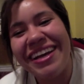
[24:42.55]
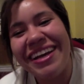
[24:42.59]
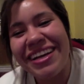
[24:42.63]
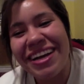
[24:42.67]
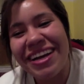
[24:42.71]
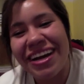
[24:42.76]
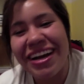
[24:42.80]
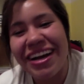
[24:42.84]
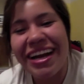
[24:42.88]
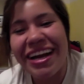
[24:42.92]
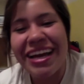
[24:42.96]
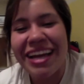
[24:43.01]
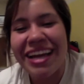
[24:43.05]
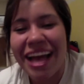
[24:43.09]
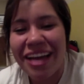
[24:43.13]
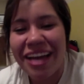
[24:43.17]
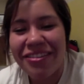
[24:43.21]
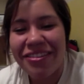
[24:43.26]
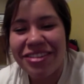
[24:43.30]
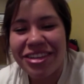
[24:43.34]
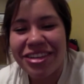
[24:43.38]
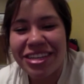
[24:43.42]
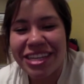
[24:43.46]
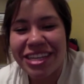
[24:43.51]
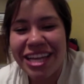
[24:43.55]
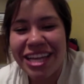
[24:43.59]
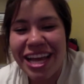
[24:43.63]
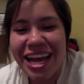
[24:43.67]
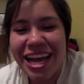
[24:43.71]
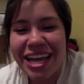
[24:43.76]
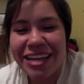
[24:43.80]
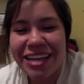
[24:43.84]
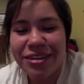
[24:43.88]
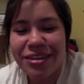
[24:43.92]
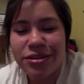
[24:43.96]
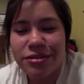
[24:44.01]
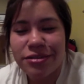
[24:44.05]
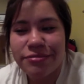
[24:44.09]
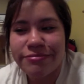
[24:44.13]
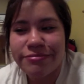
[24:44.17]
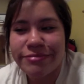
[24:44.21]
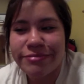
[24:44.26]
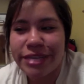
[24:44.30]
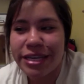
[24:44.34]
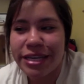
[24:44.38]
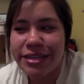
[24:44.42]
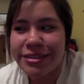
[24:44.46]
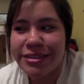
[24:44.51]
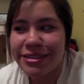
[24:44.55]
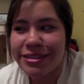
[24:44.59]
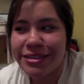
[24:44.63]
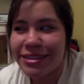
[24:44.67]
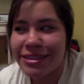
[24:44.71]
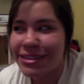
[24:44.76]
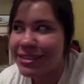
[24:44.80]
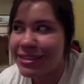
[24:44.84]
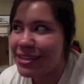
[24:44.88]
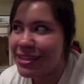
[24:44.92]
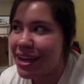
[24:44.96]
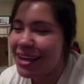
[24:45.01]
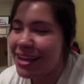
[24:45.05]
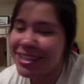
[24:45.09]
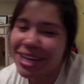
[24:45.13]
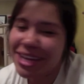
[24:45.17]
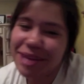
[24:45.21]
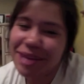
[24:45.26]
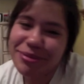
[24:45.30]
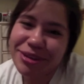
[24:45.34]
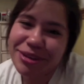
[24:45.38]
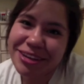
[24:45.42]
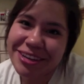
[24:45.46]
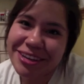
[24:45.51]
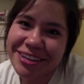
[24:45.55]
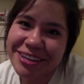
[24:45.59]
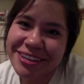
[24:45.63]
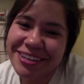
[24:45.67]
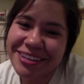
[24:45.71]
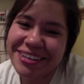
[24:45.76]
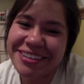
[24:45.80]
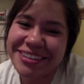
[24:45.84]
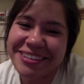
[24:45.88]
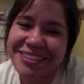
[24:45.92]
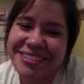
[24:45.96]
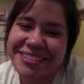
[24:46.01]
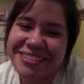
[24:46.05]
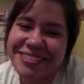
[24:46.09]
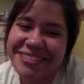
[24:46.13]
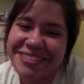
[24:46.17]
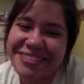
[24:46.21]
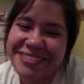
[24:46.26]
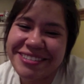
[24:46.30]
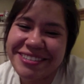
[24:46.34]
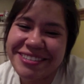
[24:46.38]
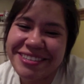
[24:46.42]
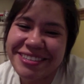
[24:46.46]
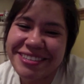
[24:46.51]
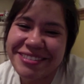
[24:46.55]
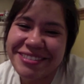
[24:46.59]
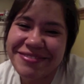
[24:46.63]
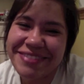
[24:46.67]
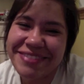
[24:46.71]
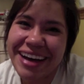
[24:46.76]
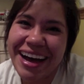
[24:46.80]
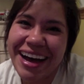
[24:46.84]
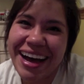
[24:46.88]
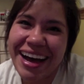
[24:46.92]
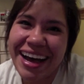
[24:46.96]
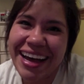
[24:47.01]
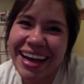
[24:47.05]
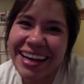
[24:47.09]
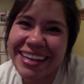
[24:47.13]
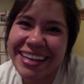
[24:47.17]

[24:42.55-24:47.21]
Alright, have a good night, because it's nighttime here. Bye!